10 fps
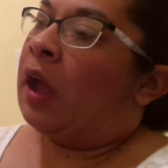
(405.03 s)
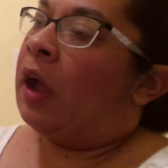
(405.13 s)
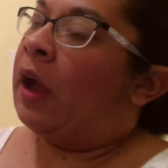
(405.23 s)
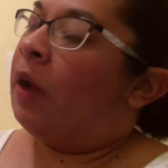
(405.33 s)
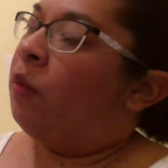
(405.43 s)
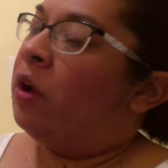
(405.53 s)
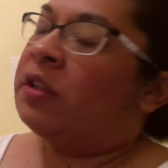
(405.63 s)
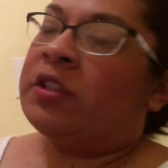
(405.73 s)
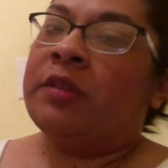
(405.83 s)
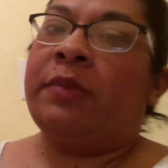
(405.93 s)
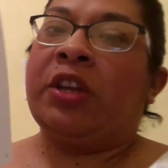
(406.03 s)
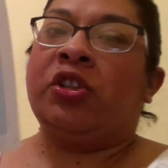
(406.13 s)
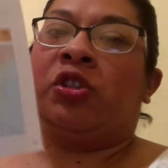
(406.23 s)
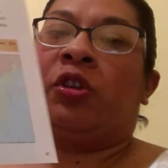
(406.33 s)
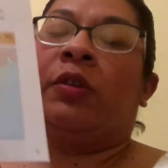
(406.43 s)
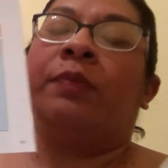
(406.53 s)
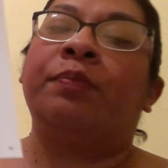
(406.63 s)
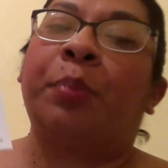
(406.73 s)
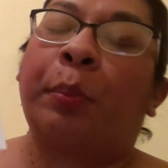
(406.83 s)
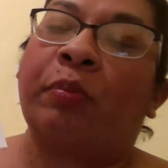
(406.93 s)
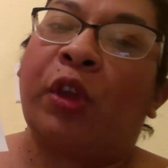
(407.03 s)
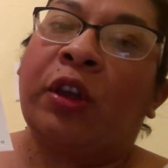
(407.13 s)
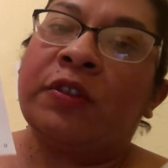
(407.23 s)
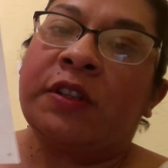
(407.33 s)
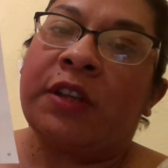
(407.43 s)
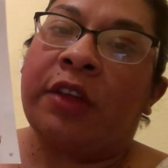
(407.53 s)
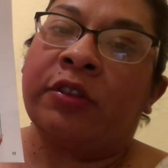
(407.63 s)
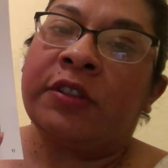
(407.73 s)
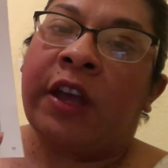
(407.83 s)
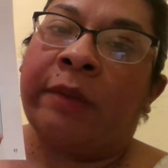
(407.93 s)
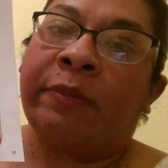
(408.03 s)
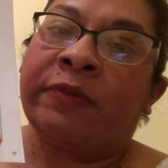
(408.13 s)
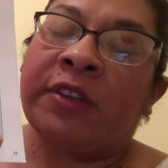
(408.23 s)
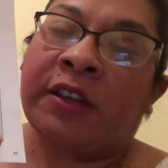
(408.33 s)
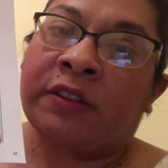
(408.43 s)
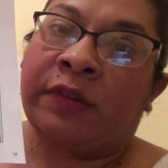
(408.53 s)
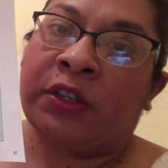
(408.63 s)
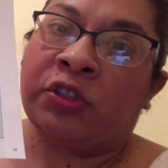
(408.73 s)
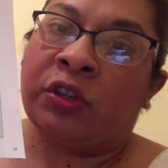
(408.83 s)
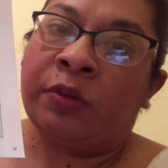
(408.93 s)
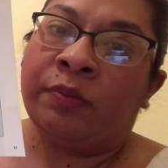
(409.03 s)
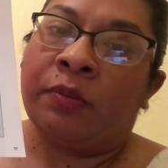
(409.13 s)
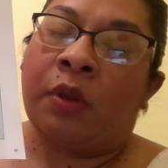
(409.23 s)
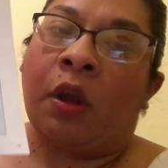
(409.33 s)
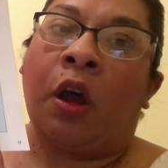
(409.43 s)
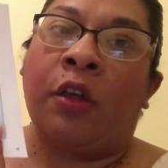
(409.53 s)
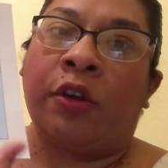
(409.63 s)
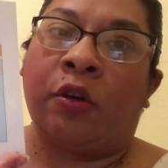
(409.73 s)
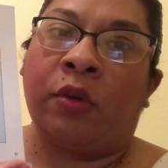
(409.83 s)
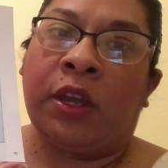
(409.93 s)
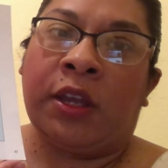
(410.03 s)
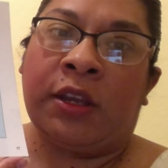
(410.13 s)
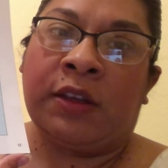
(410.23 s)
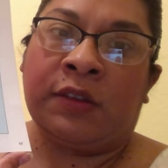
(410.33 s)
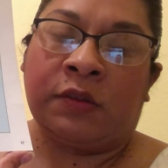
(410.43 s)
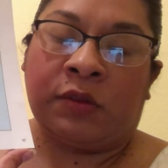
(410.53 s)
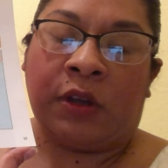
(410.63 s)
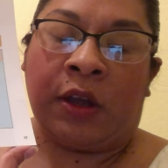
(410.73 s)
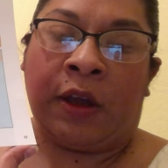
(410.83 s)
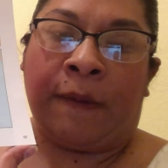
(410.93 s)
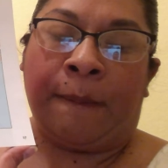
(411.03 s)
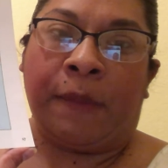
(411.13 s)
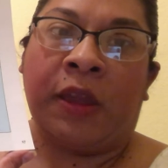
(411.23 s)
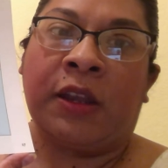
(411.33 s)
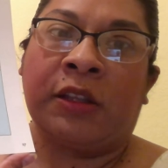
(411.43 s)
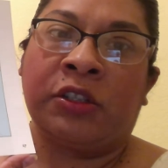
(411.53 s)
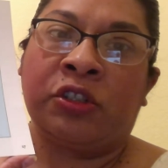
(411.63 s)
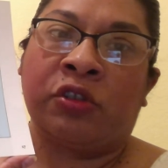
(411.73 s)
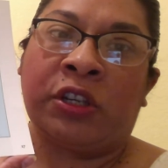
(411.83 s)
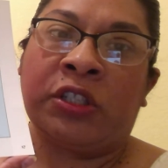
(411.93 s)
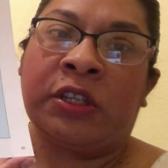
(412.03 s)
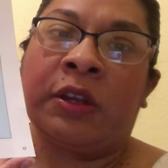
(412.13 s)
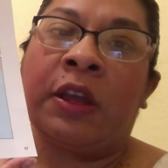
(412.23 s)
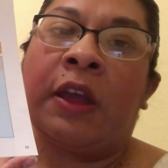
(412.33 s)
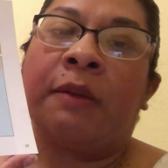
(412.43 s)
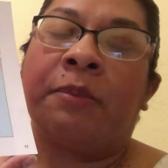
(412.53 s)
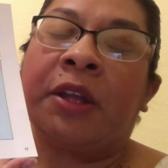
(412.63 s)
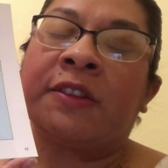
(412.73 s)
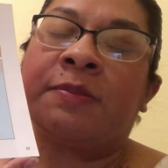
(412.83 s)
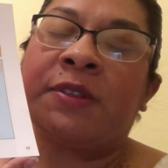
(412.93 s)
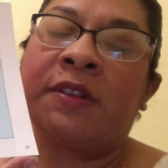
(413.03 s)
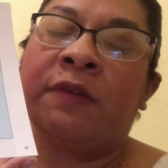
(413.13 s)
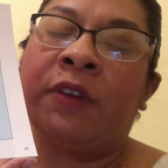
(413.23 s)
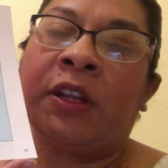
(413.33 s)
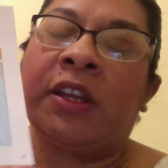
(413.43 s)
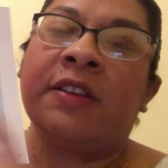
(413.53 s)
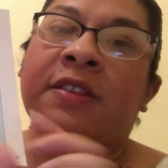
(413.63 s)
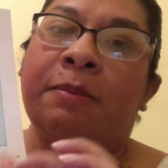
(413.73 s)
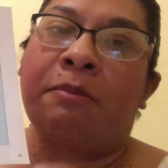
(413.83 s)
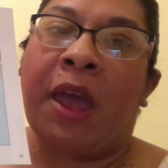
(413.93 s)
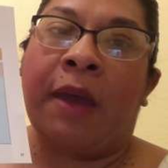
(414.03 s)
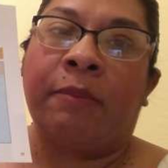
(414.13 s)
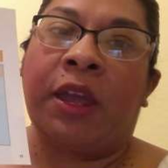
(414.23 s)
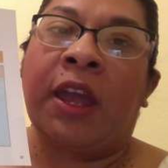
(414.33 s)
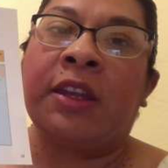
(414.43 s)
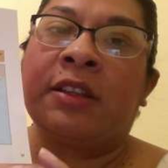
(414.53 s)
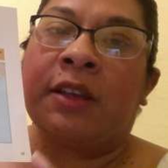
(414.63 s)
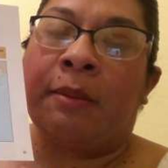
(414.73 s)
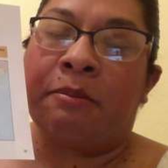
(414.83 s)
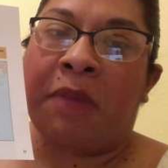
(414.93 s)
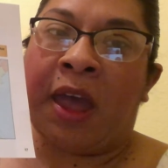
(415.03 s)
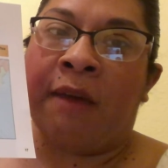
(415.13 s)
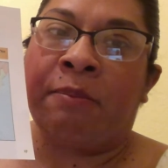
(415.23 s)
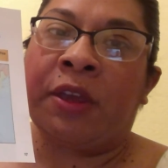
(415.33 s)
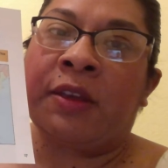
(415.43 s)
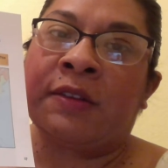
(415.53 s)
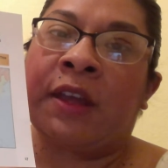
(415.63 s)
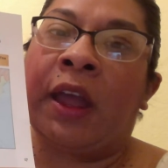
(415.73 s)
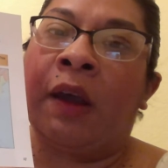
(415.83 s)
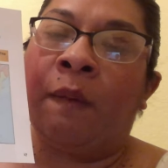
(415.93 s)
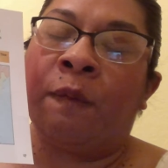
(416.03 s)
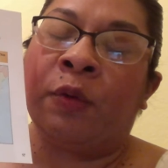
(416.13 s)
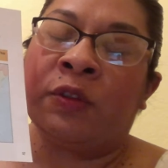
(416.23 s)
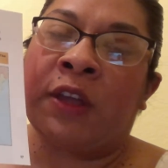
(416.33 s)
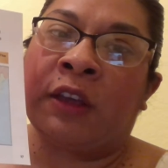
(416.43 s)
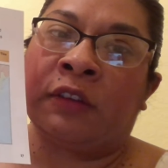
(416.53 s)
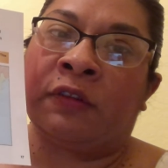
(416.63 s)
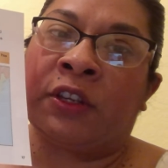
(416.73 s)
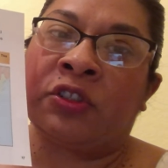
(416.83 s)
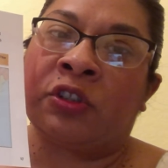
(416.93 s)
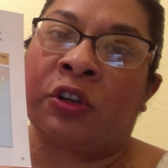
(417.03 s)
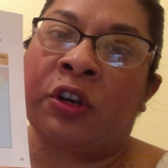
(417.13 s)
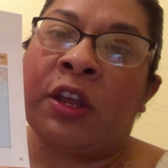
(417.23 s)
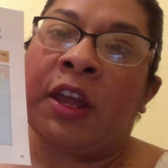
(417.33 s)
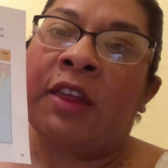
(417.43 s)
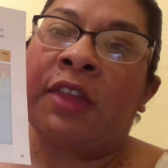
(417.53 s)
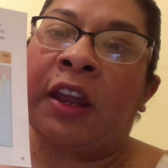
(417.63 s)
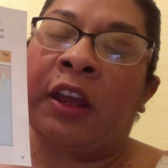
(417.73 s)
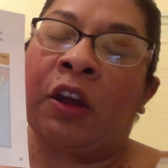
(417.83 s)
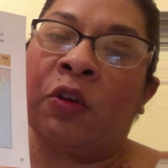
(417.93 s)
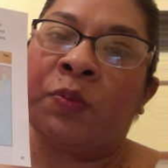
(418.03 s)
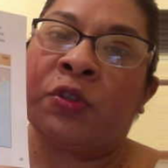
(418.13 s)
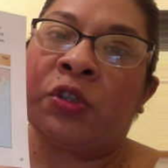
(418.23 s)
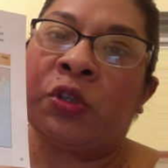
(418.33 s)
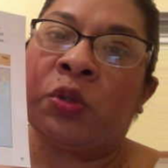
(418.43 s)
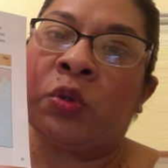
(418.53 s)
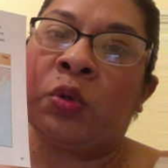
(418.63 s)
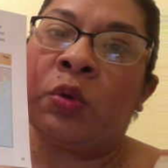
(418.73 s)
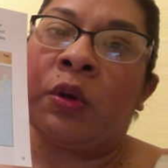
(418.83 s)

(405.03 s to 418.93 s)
I want to make sure, here's another type of text feature, although it is an illustration, but specifically is a map. And a map is a helpful text feature that helps you